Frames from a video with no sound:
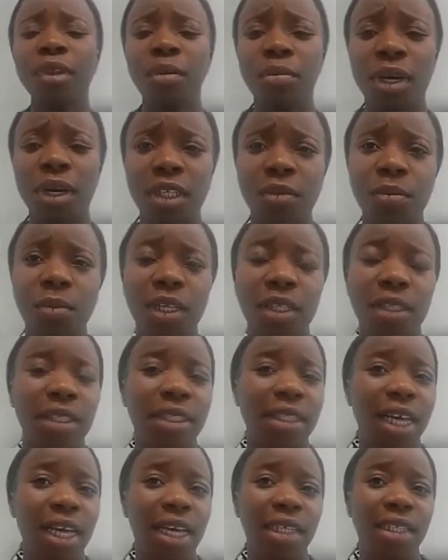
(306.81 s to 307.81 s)
mathematical
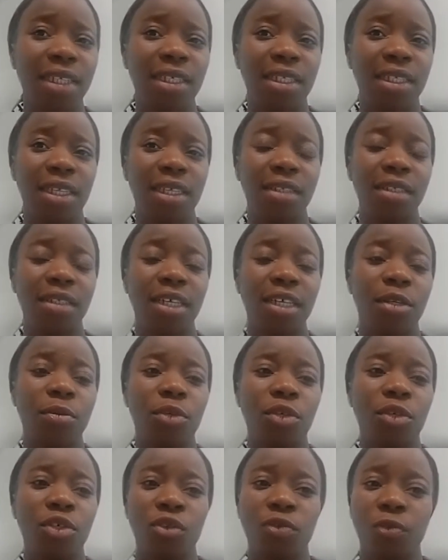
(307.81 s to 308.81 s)
sciences at
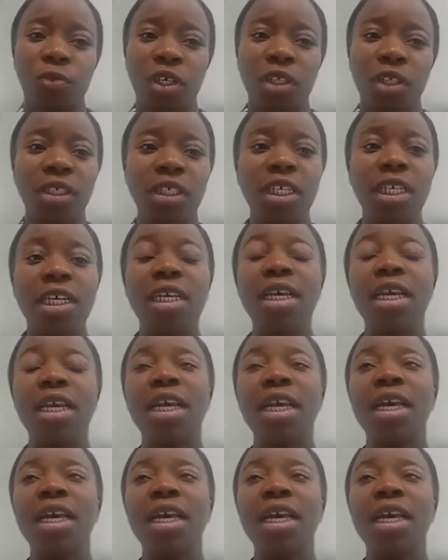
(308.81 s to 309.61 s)
Stellenbosch University.